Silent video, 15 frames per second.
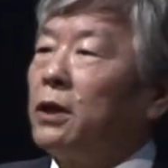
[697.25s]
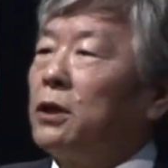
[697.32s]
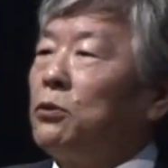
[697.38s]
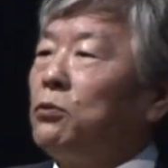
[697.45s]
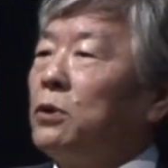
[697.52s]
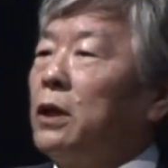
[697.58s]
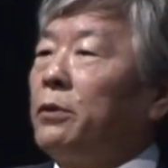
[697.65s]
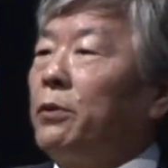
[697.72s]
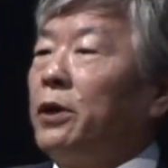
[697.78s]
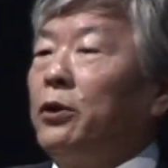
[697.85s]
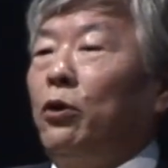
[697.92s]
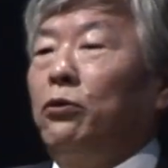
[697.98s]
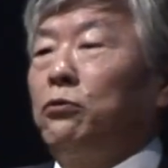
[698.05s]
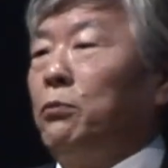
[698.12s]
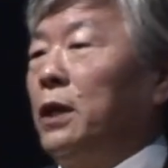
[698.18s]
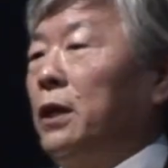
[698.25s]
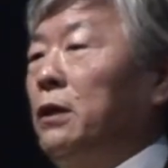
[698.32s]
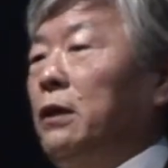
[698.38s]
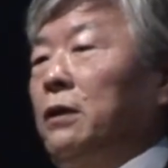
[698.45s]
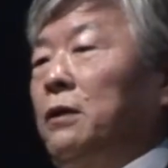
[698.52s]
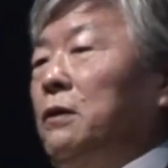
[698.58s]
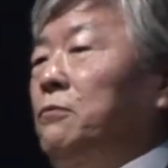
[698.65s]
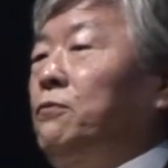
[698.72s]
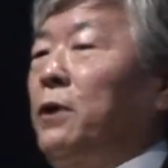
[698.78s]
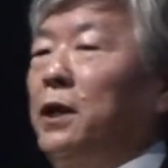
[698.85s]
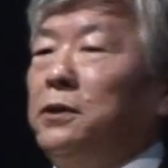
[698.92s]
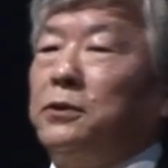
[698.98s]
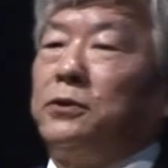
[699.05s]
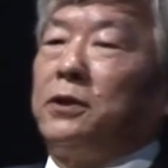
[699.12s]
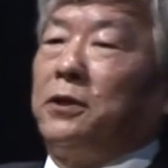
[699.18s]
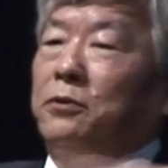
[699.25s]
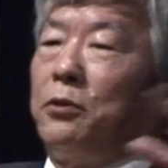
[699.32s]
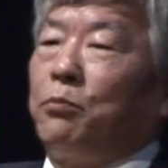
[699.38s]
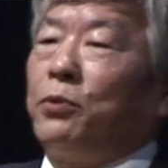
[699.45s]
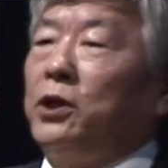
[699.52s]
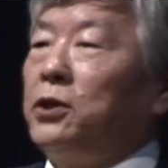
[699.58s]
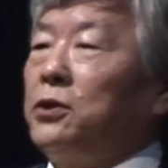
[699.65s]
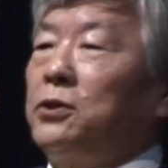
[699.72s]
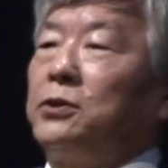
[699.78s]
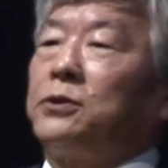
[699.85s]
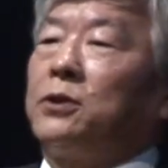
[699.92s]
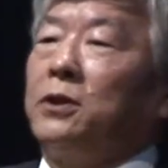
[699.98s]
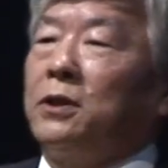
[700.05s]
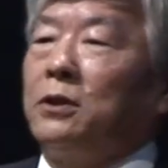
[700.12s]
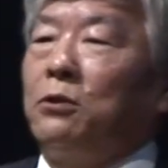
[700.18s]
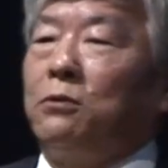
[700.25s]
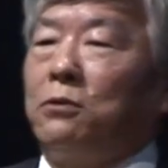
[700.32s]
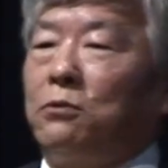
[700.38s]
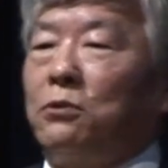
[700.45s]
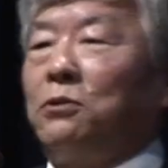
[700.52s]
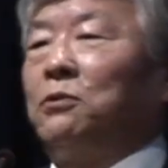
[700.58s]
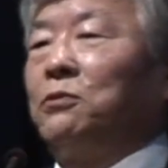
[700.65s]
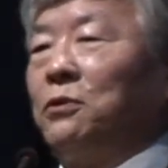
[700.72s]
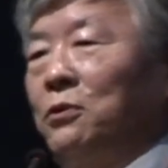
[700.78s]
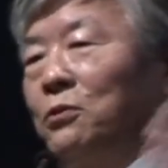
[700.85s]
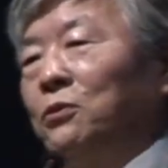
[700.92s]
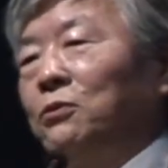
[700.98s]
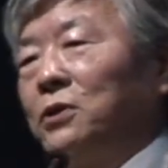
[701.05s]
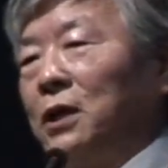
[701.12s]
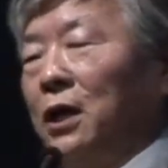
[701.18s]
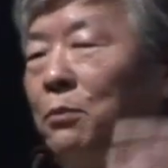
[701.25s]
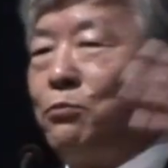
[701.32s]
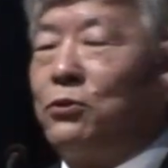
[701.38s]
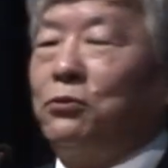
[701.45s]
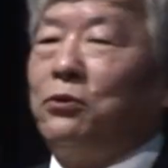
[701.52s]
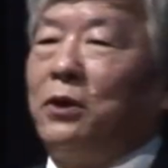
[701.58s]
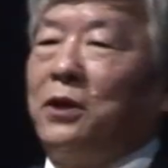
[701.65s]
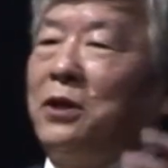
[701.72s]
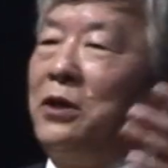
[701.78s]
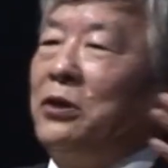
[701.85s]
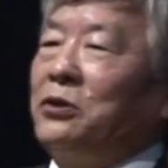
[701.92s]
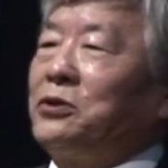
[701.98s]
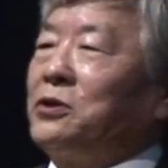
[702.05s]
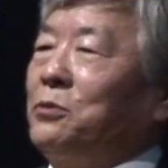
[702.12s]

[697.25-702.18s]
I mean, all my friends and peers all going up to